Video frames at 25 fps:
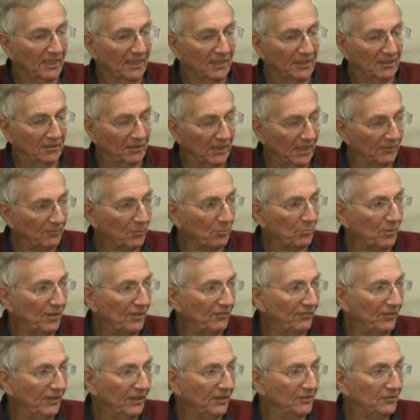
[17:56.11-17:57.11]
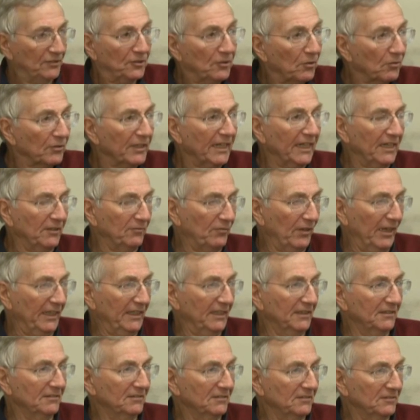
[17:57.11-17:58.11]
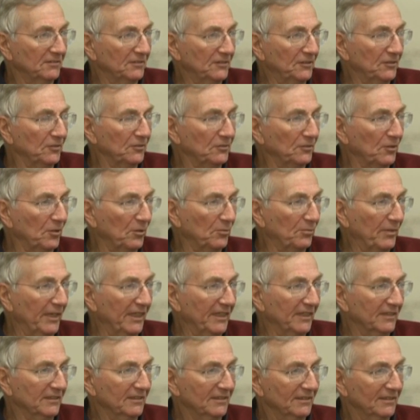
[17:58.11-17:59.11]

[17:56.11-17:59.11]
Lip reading: they'll have a briefing and you don't get invited. You don't know about it.